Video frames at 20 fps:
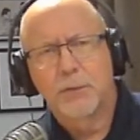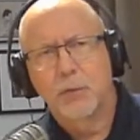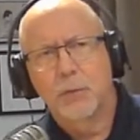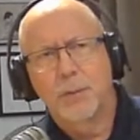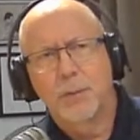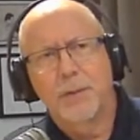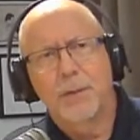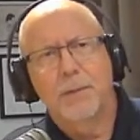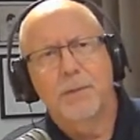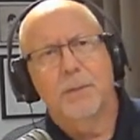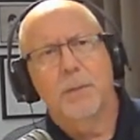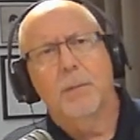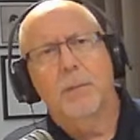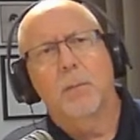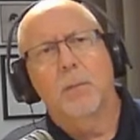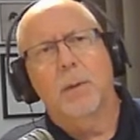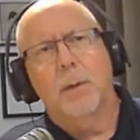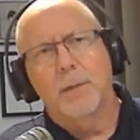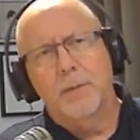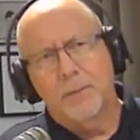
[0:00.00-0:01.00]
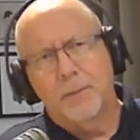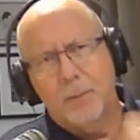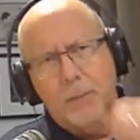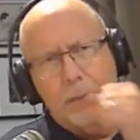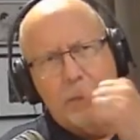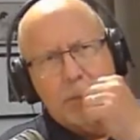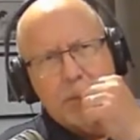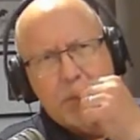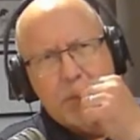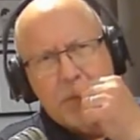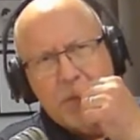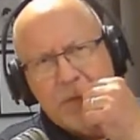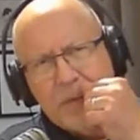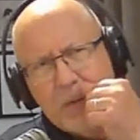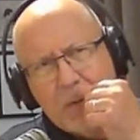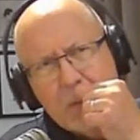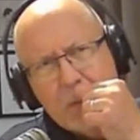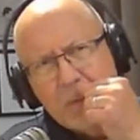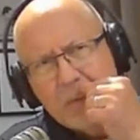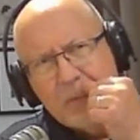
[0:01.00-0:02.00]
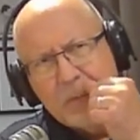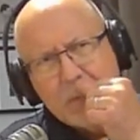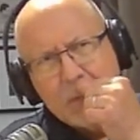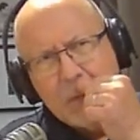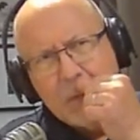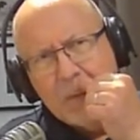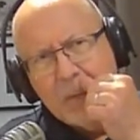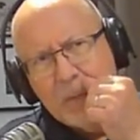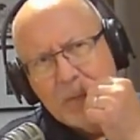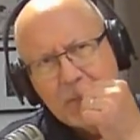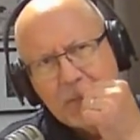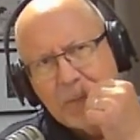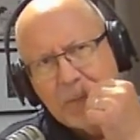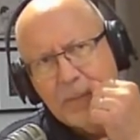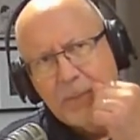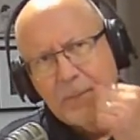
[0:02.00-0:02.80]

Dewey's? Is there a Dewey that owns the Cardinals?